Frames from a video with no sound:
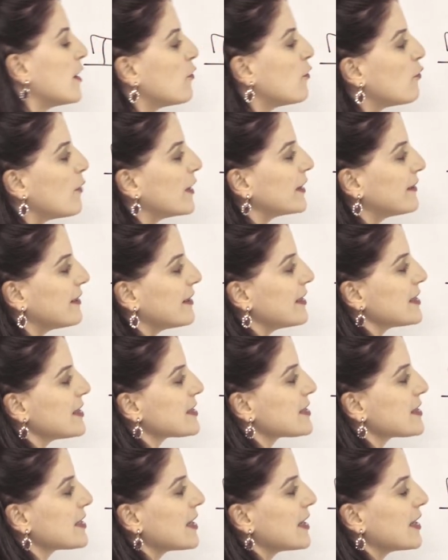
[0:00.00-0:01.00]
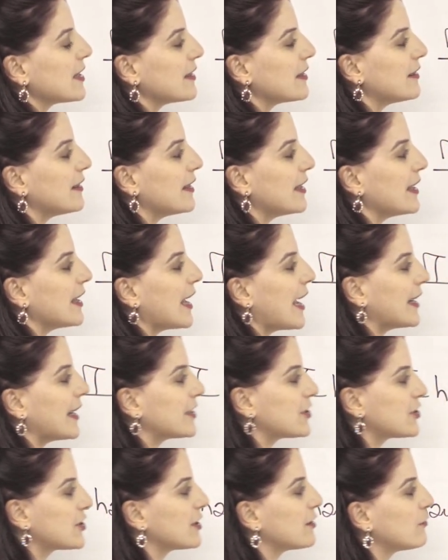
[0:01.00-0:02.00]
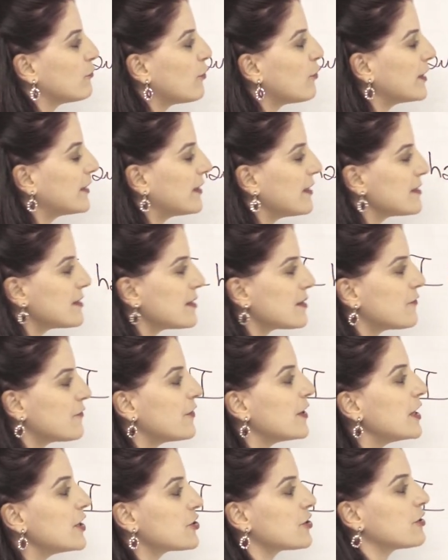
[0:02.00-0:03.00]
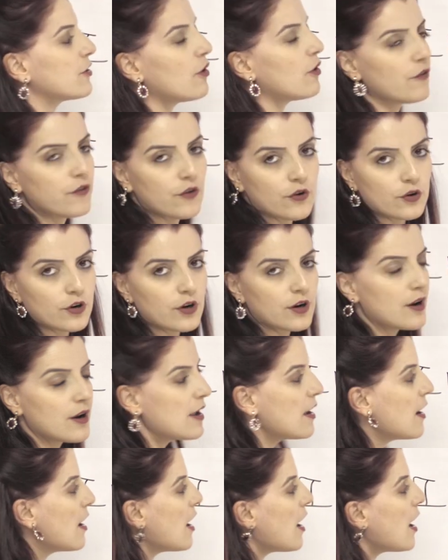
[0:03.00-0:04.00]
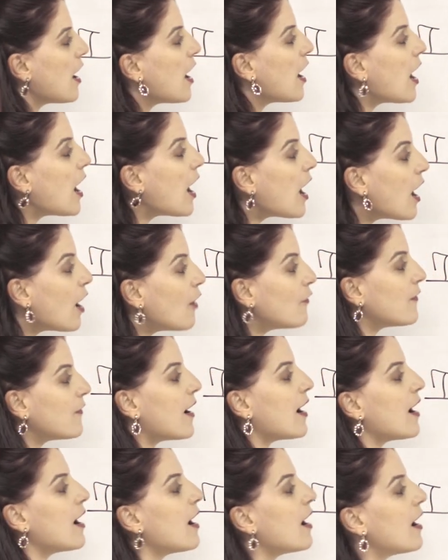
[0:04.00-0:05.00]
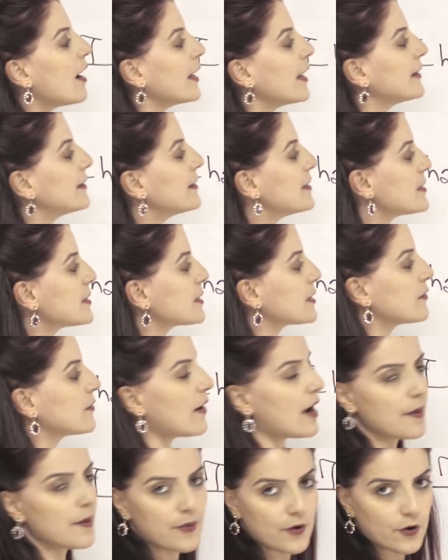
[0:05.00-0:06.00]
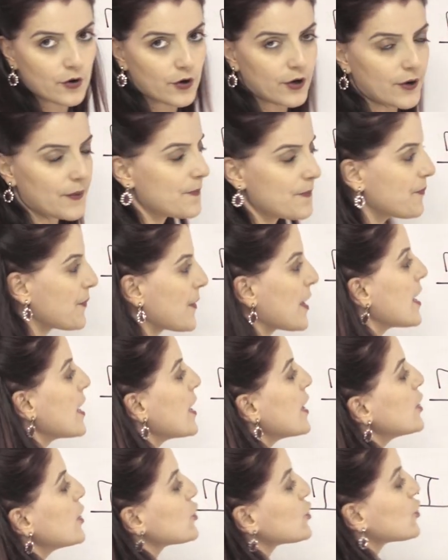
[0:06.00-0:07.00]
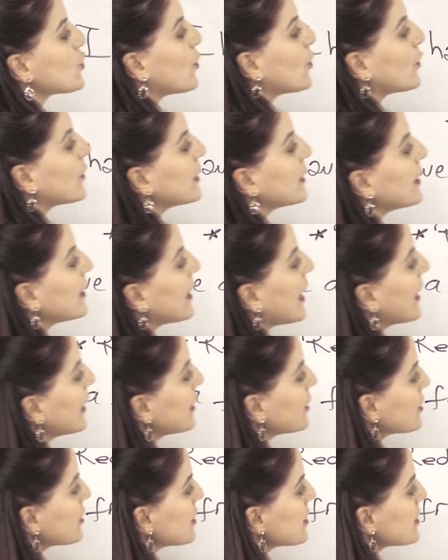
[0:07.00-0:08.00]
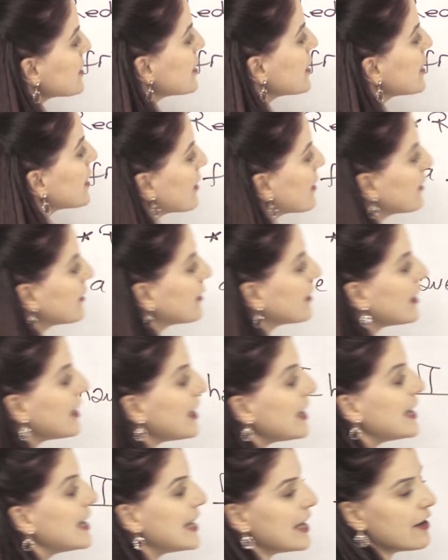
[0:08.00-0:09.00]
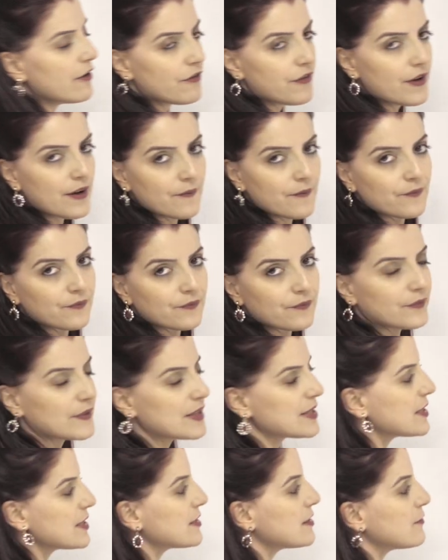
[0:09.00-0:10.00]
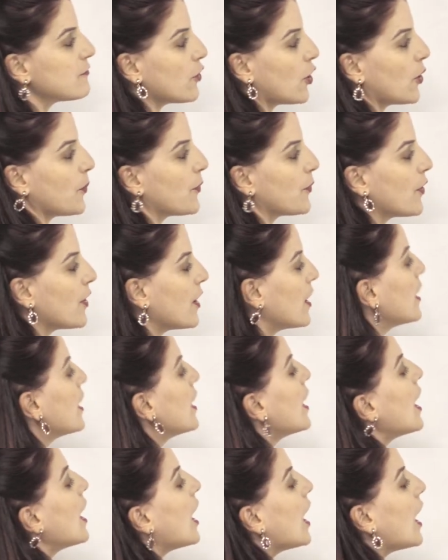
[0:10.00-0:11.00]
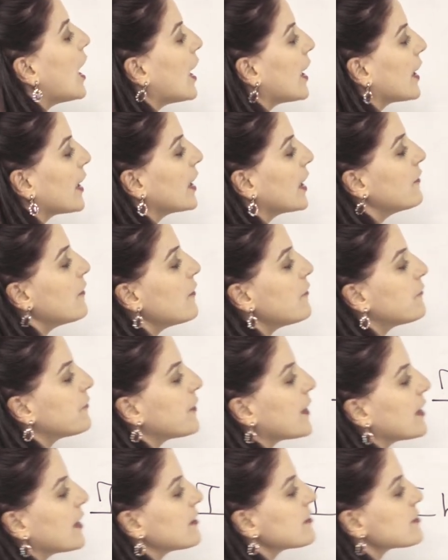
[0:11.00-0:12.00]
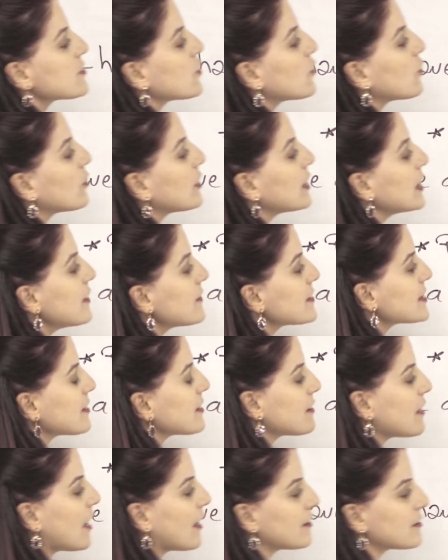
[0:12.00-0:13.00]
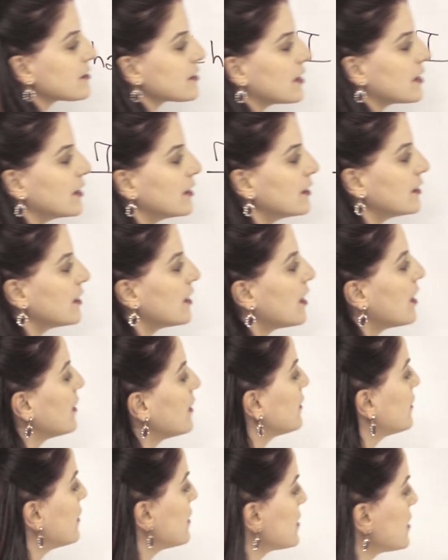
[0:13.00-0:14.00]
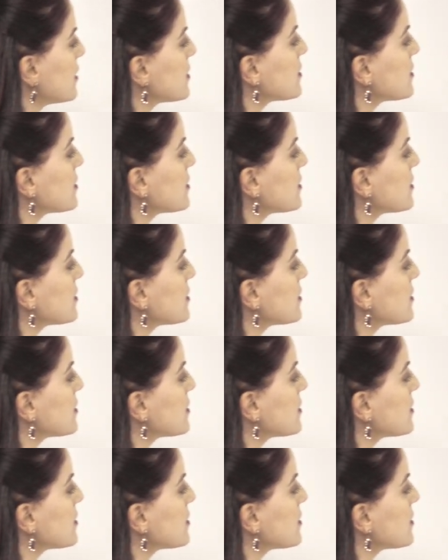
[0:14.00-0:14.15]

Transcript: What is the action? What is the feature of her? How I describe her. So the action is here, live. This is the verb. I have a friend who lives in London. This